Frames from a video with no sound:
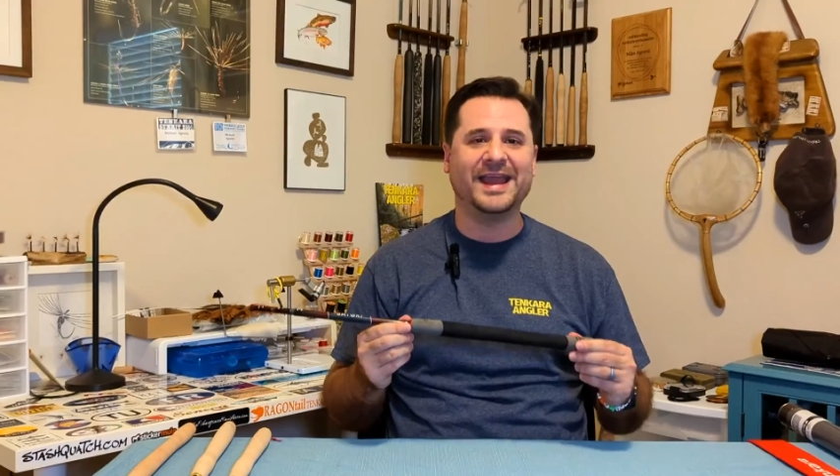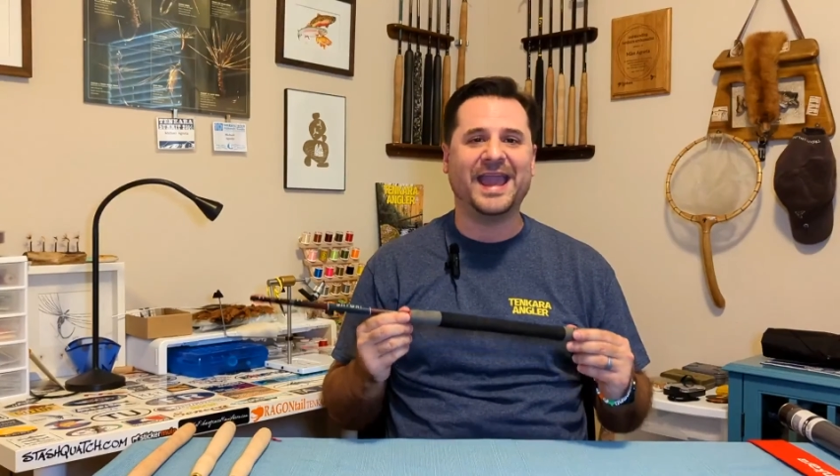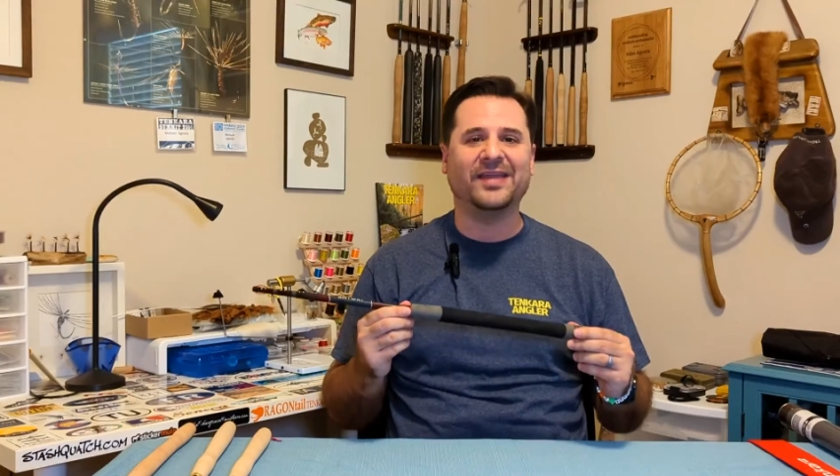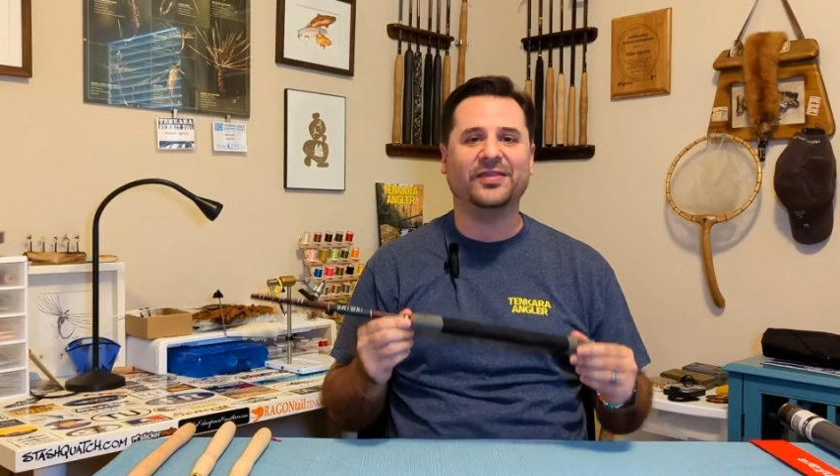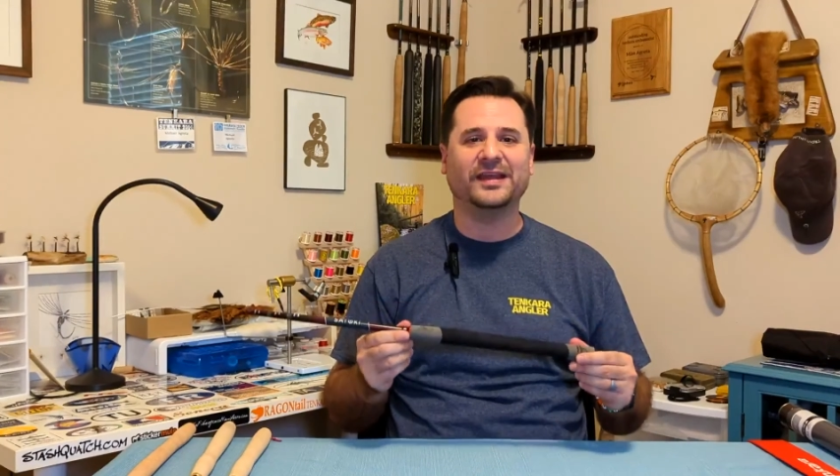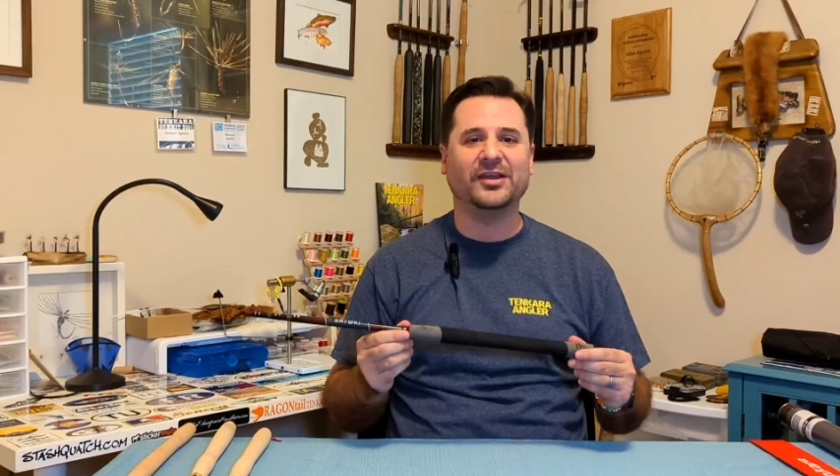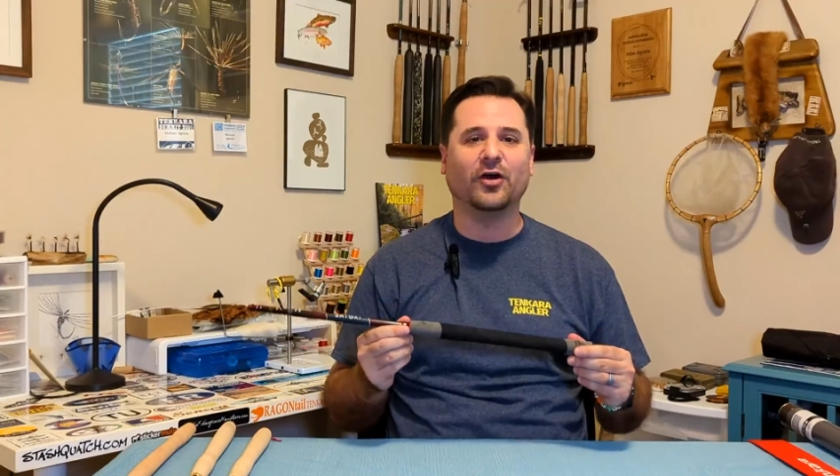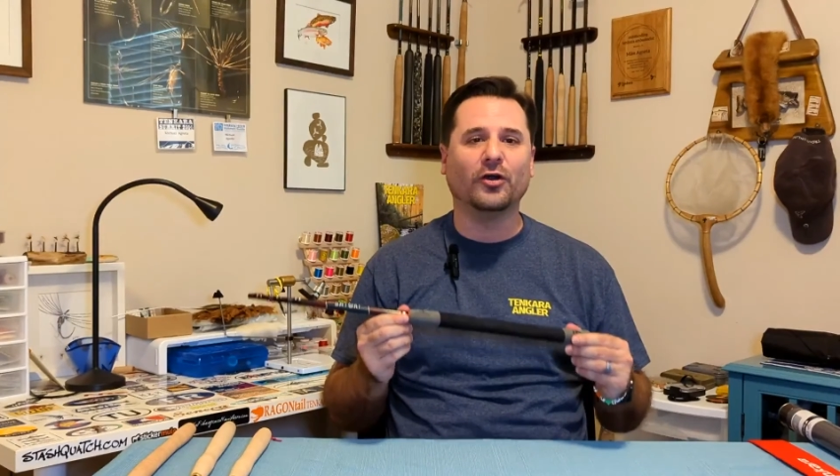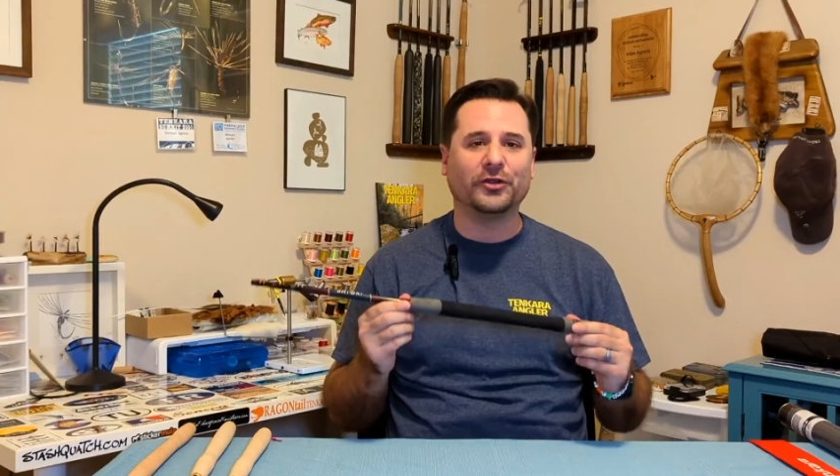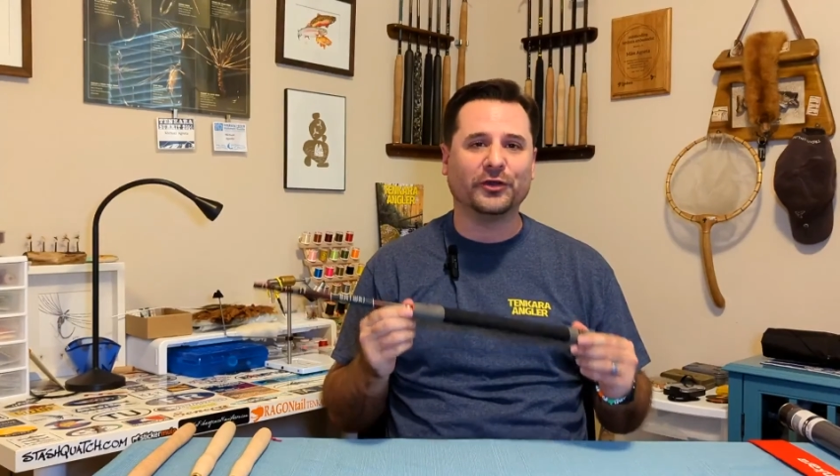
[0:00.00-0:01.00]
and Anthony
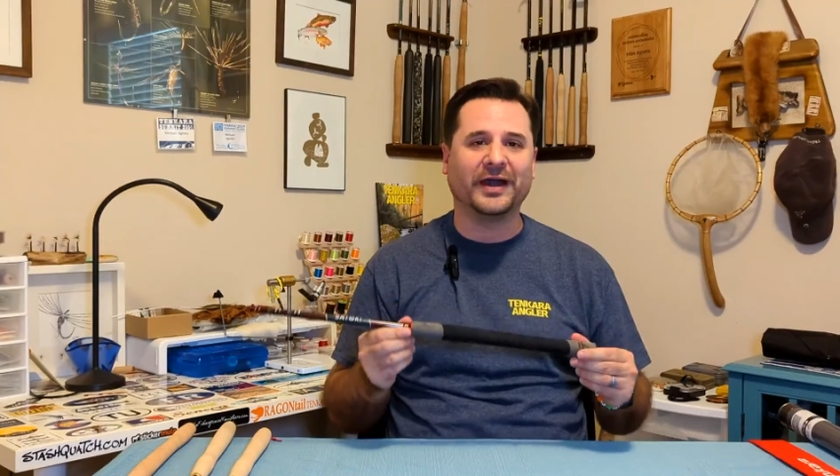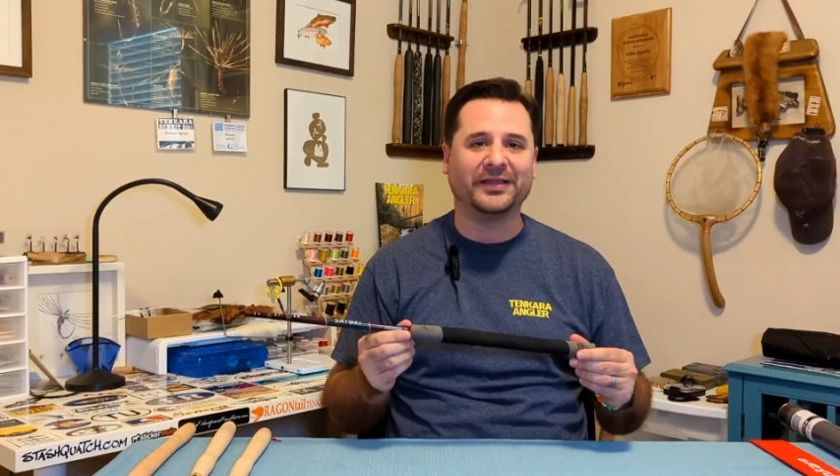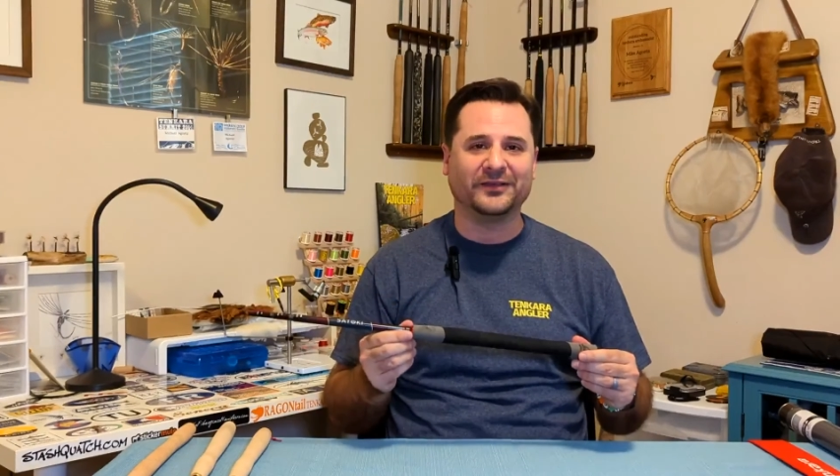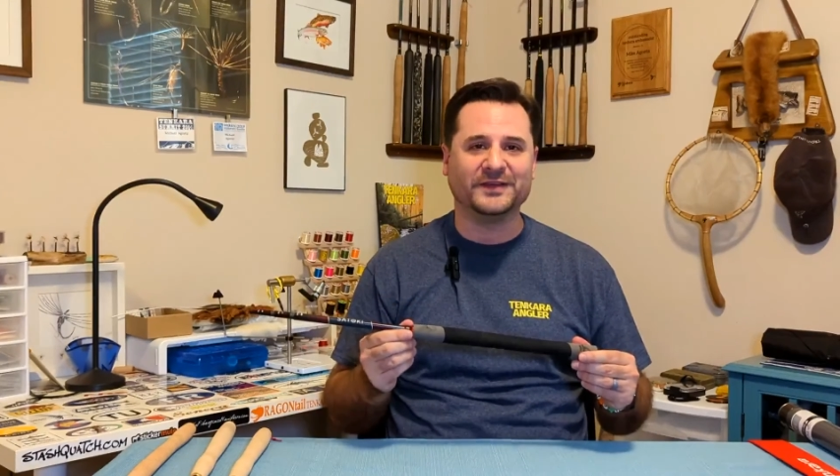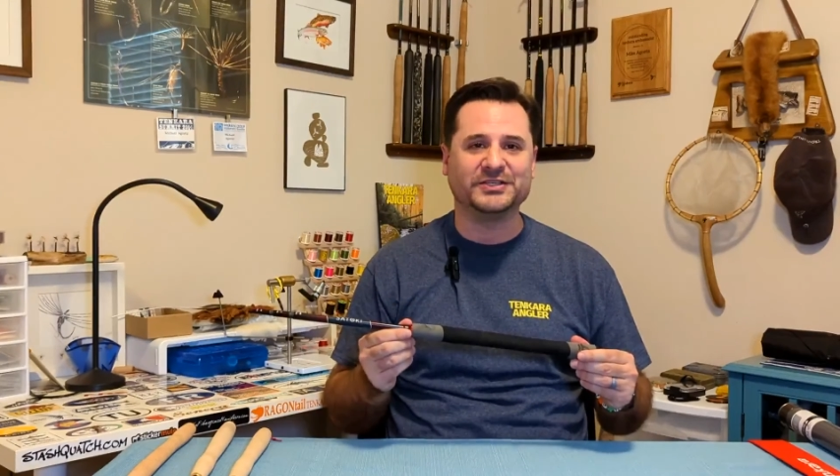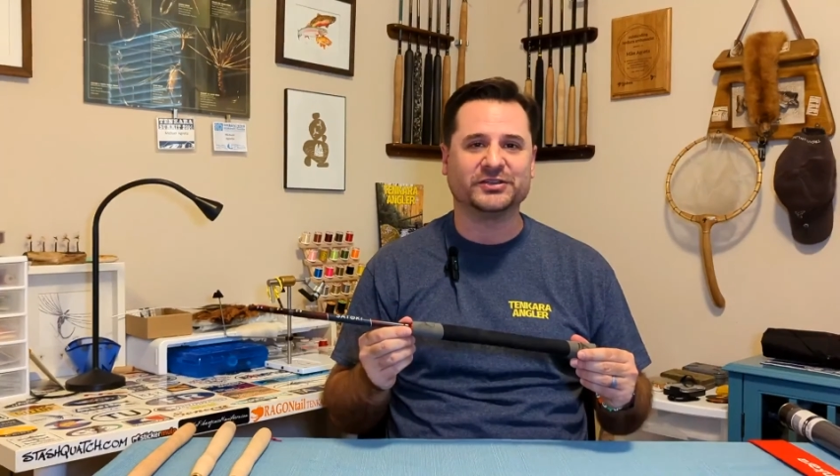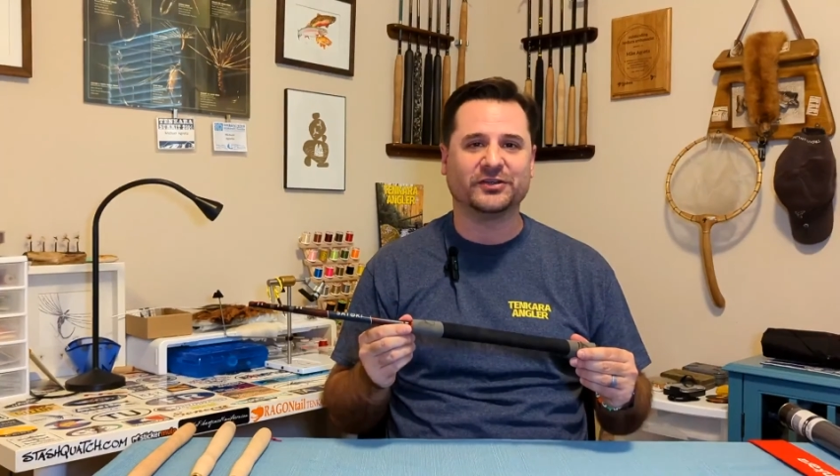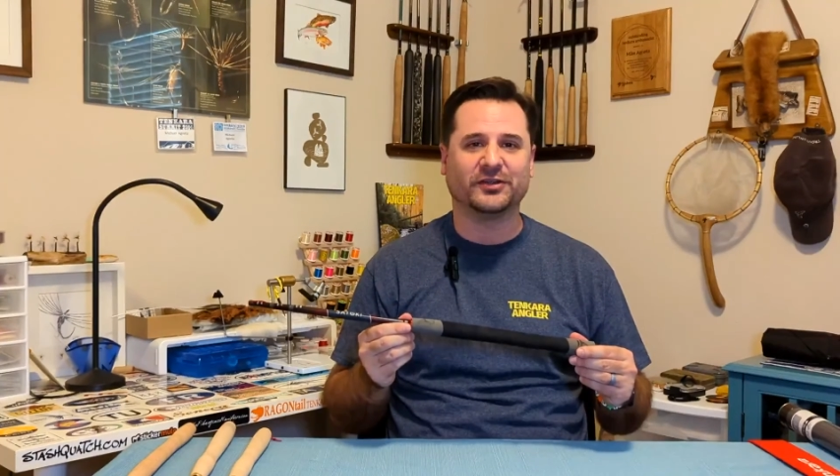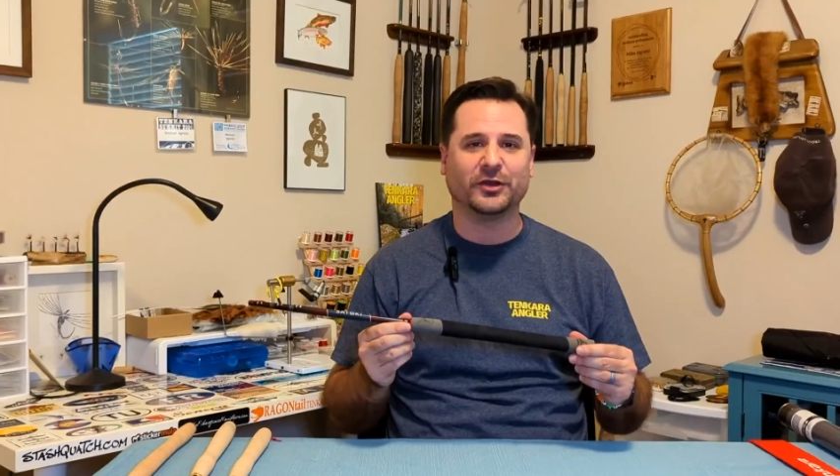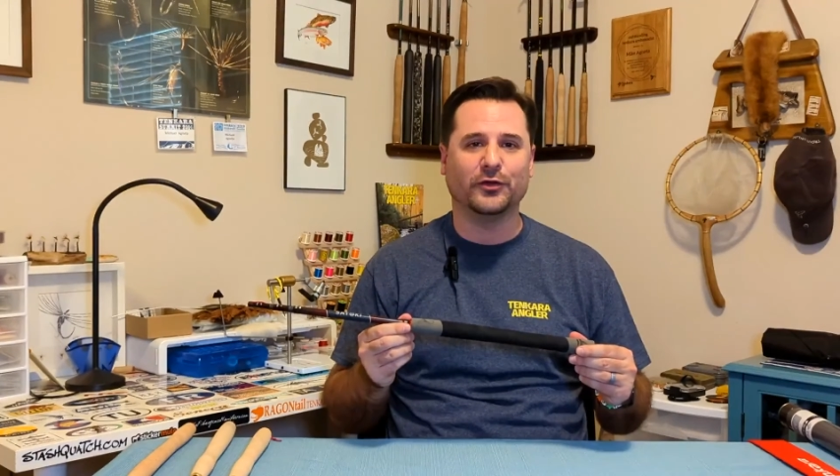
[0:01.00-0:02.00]
also got to fish
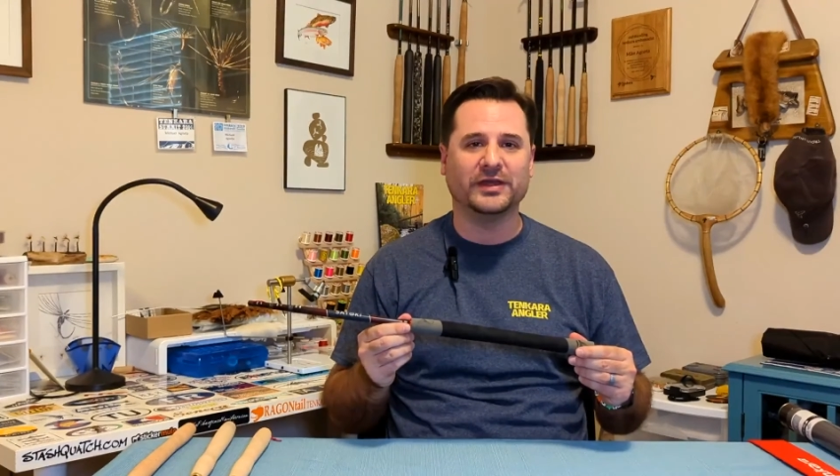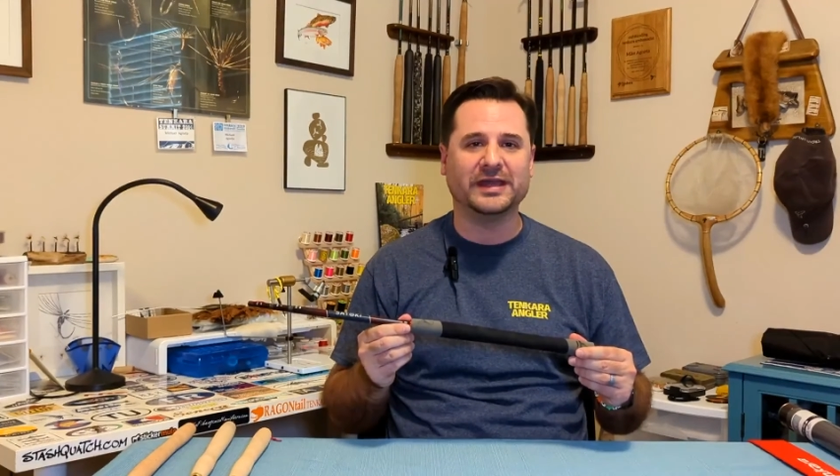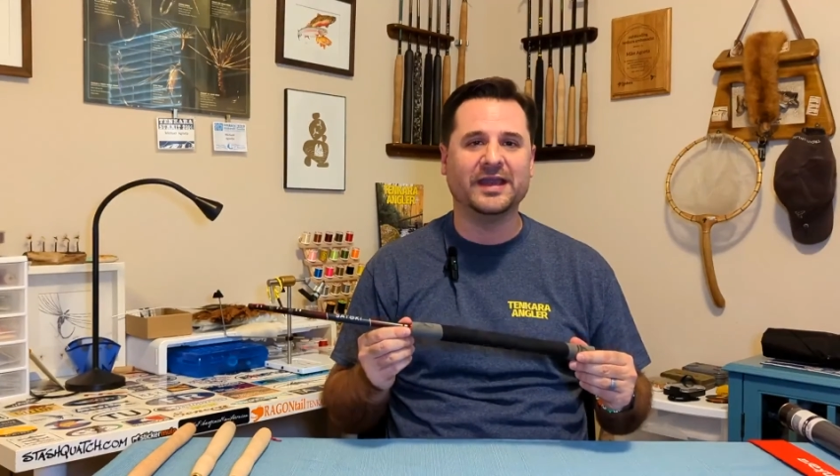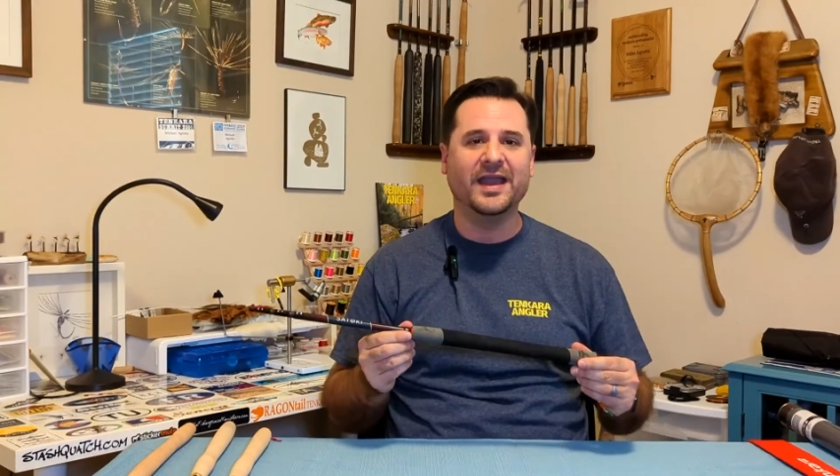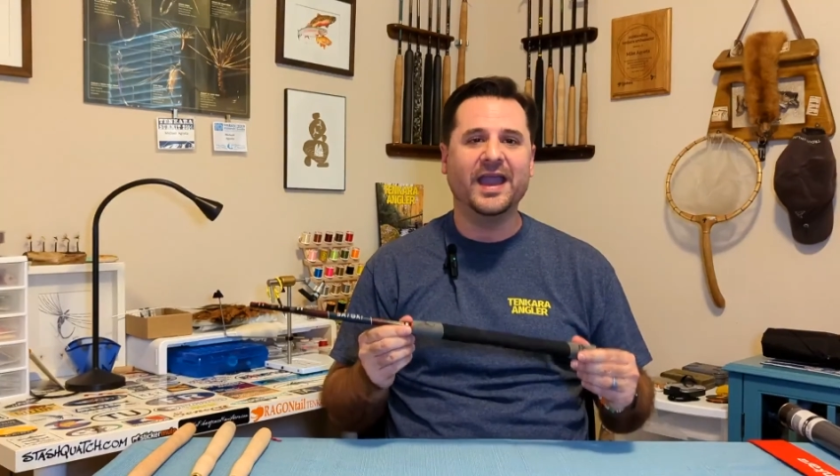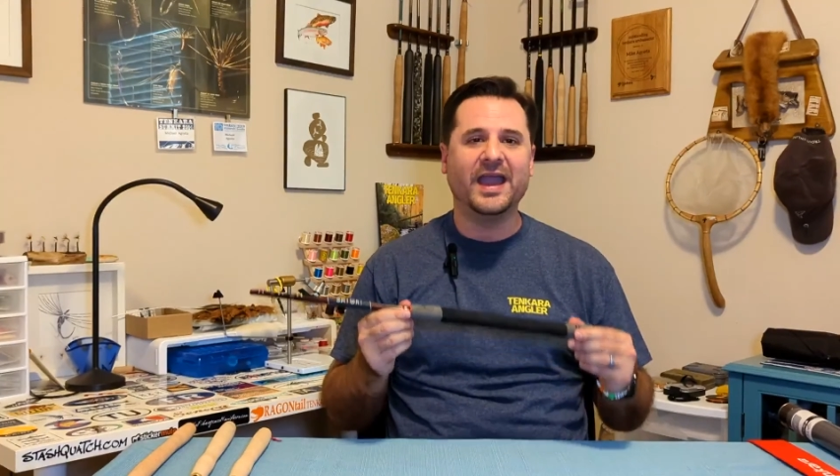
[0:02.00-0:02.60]
Satoki,